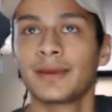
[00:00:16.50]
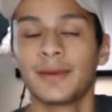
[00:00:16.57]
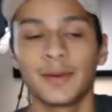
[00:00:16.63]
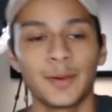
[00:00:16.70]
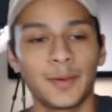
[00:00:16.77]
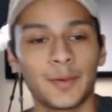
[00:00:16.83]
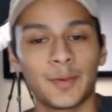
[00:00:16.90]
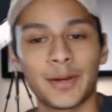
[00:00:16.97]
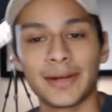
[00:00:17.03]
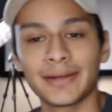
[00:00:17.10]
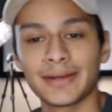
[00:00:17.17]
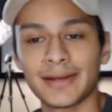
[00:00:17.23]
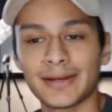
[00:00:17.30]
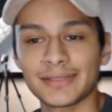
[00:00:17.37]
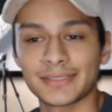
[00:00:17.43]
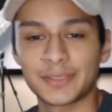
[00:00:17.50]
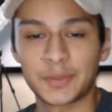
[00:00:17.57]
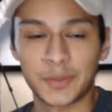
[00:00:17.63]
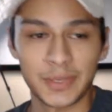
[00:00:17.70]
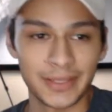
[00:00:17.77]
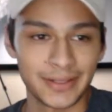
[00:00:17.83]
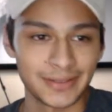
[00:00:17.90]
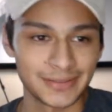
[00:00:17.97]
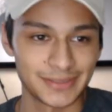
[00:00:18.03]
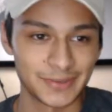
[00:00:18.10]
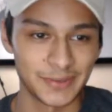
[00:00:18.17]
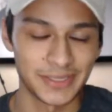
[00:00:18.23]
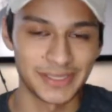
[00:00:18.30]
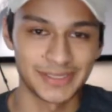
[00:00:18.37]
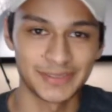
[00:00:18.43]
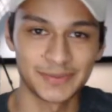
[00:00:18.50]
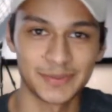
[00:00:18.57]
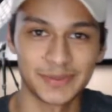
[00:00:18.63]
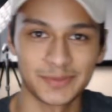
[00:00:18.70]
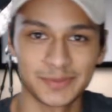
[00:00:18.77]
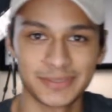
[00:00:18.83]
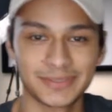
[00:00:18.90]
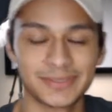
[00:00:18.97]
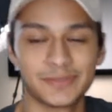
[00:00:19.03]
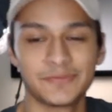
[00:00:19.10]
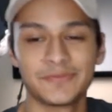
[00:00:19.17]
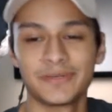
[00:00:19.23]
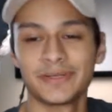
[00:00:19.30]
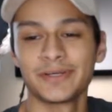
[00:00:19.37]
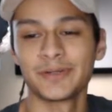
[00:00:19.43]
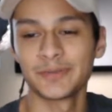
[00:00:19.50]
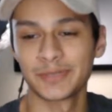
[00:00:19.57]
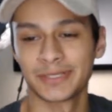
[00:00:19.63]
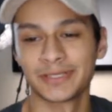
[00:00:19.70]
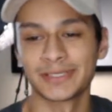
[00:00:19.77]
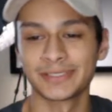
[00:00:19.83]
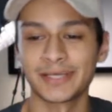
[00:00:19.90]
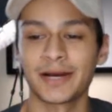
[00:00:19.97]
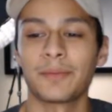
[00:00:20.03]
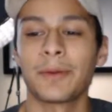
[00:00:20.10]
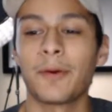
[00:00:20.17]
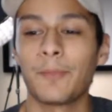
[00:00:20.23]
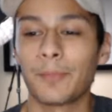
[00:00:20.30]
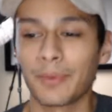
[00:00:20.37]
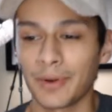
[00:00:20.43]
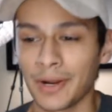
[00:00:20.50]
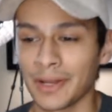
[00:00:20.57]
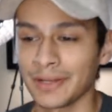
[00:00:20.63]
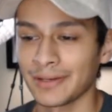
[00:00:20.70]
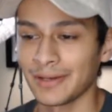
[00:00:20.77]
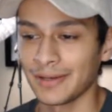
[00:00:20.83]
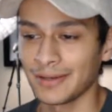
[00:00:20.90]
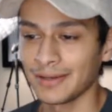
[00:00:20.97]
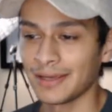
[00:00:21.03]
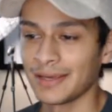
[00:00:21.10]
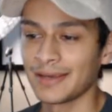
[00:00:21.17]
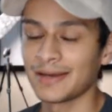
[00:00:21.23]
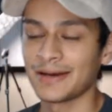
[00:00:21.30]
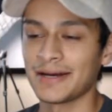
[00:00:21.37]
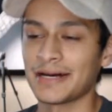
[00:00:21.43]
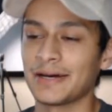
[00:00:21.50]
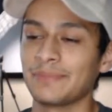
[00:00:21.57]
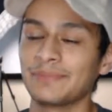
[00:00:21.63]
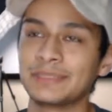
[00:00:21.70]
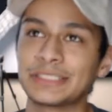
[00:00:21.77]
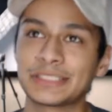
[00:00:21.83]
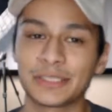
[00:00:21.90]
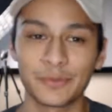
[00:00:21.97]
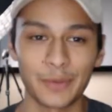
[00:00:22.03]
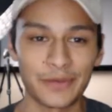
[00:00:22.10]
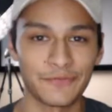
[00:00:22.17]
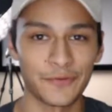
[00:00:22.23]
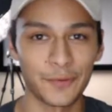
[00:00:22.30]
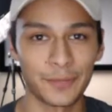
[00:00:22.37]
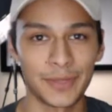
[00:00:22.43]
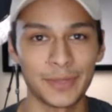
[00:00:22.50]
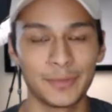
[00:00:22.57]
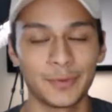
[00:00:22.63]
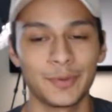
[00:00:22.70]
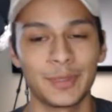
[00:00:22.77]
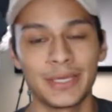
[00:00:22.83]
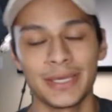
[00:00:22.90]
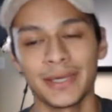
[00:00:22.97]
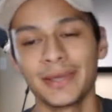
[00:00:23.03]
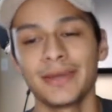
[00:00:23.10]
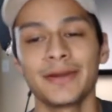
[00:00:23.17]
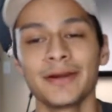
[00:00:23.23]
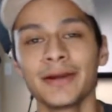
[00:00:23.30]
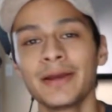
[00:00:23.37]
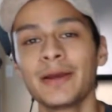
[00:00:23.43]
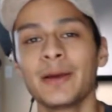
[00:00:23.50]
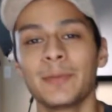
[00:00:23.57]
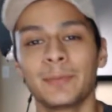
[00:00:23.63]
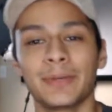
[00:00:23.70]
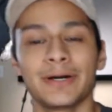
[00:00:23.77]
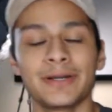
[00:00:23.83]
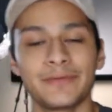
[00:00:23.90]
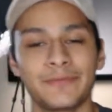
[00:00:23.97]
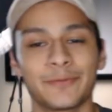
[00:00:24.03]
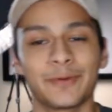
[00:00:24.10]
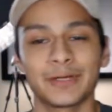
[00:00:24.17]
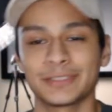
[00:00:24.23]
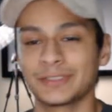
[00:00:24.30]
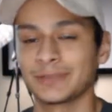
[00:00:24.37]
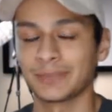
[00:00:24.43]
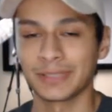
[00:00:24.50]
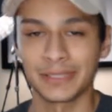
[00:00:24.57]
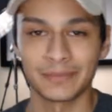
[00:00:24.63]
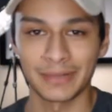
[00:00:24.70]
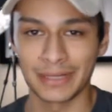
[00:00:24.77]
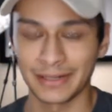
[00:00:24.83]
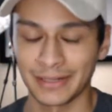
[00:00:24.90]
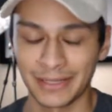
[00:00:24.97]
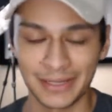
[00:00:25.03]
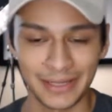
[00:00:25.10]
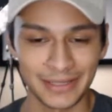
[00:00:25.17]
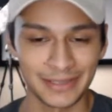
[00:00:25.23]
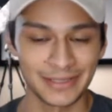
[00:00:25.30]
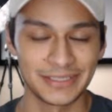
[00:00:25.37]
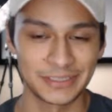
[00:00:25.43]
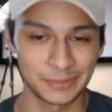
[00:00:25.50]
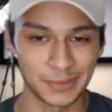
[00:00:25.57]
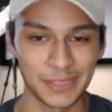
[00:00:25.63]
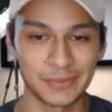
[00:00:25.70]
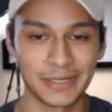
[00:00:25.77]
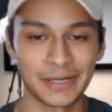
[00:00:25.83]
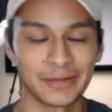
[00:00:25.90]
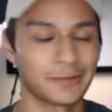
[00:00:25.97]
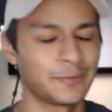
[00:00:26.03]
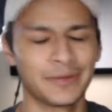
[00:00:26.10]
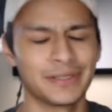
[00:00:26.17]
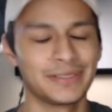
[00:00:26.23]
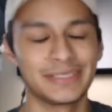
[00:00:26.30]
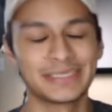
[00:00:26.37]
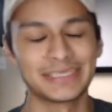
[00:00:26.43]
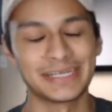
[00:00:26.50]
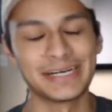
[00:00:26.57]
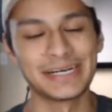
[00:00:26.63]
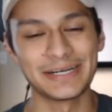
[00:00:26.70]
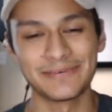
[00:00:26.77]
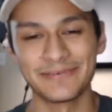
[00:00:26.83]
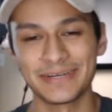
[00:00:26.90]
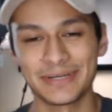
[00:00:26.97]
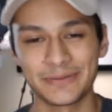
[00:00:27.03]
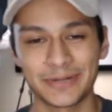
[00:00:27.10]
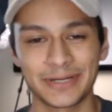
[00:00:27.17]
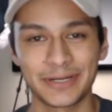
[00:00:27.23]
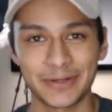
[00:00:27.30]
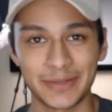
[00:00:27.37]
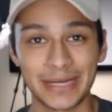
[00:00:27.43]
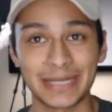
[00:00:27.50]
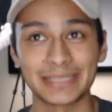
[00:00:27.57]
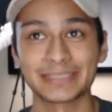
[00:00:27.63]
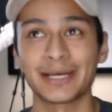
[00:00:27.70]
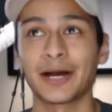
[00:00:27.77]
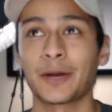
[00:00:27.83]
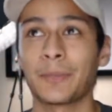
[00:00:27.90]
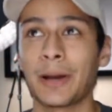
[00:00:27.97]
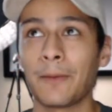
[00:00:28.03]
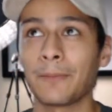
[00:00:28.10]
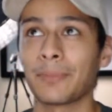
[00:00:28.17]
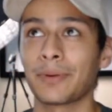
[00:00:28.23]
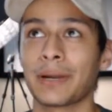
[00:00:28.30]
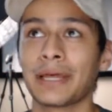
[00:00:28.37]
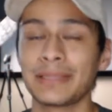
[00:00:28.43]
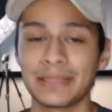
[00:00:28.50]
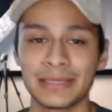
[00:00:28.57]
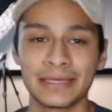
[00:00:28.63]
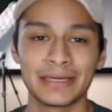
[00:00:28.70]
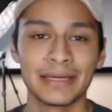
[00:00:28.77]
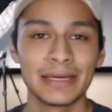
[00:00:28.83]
All right, guys, greetings. Welcome to the new video. We're going to talk about branding. Just going to wait for people to get here. But if you're watching the playback, in this video, we're going to go ahead and talk about branding,